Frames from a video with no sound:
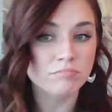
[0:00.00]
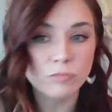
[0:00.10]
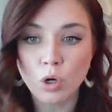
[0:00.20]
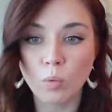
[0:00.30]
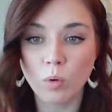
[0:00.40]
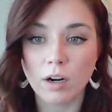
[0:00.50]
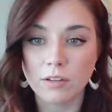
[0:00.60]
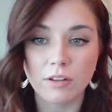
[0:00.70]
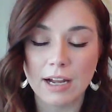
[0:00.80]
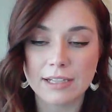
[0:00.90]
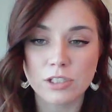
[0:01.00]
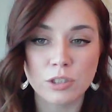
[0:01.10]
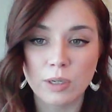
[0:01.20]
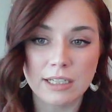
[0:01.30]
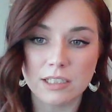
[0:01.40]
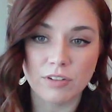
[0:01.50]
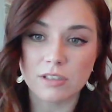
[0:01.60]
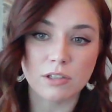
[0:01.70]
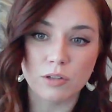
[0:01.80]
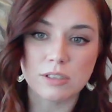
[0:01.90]
don't work the last 2 days if
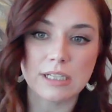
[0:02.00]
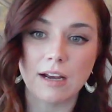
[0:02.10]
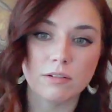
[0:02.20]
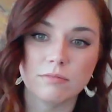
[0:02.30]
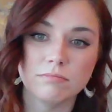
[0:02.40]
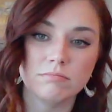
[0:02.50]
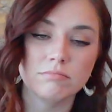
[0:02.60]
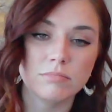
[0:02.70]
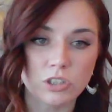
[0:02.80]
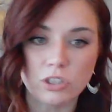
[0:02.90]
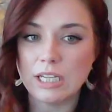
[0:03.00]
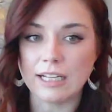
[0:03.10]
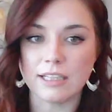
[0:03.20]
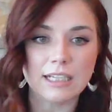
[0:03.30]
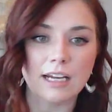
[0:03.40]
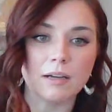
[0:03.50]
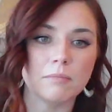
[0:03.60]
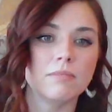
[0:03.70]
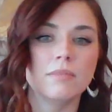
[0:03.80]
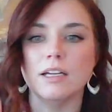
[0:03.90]
it slows down. Just take the
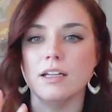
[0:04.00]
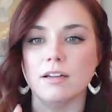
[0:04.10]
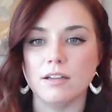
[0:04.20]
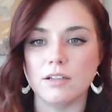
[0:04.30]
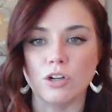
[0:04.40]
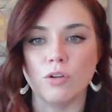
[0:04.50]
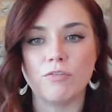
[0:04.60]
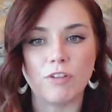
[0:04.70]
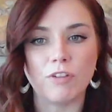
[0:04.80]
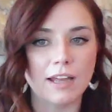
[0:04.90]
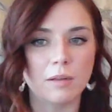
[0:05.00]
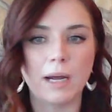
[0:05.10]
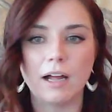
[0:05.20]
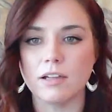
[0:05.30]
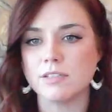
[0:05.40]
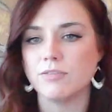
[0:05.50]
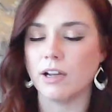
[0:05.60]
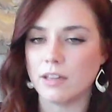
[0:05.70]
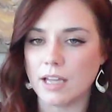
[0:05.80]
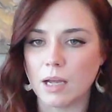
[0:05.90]
time and, find the balance,
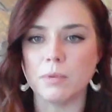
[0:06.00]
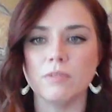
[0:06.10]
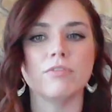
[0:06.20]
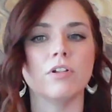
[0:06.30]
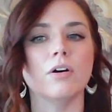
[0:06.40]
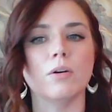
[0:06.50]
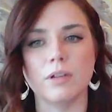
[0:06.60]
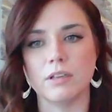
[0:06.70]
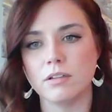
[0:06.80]
find the ebb and flow.